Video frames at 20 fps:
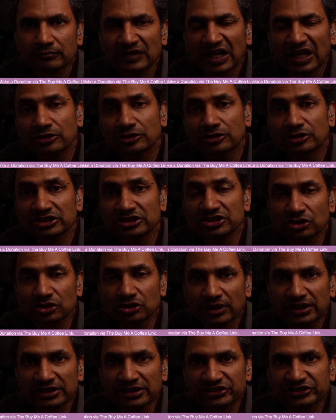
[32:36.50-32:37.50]
are a
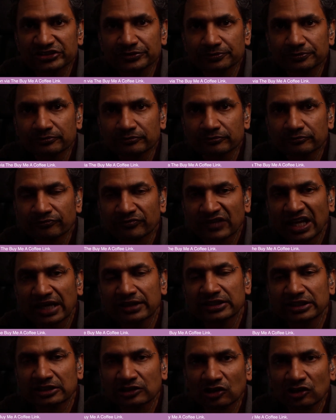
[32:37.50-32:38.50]
disgrace,
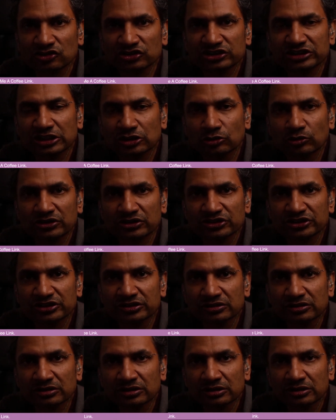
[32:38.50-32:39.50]
and the consequence
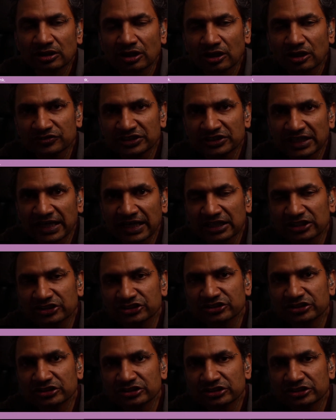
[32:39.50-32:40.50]
of the
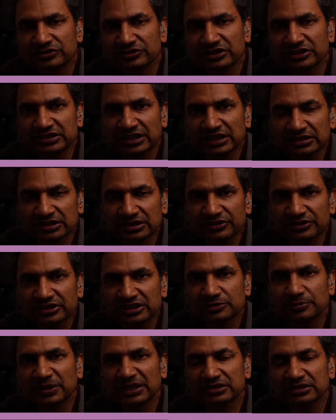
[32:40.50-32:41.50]
actions of Detective
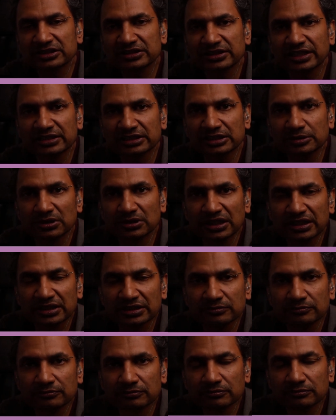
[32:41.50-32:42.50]
Inspector Kenny
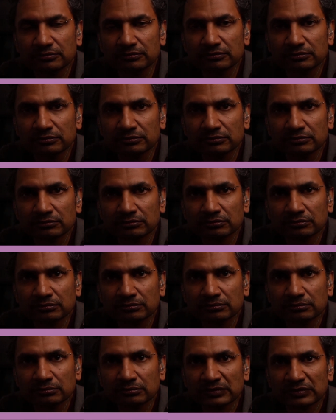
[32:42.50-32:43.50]
Blaine
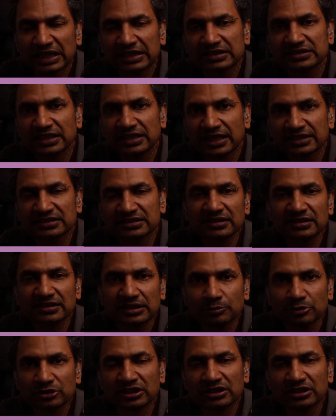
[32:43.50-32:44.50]
is that I
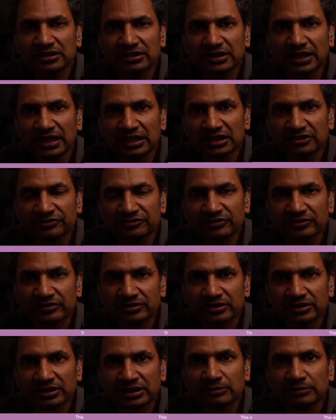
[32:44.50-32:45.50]
sleep with a knife
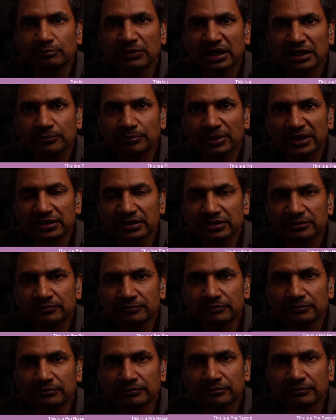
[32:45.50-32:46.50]
in my bed
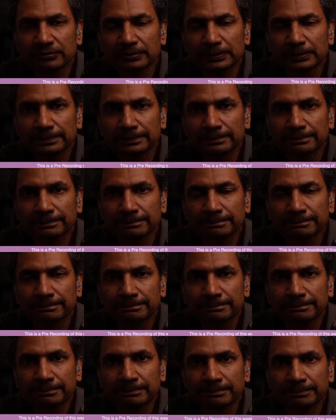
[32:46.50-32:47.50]

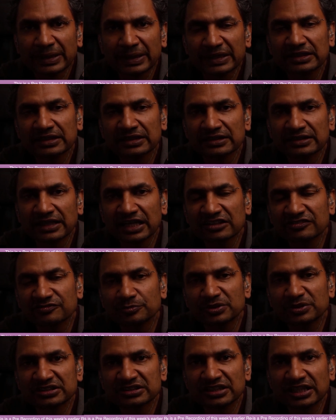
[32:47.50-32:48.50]
and a knife
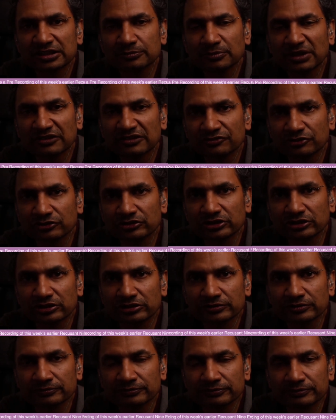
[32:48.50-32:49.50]
beside my front door.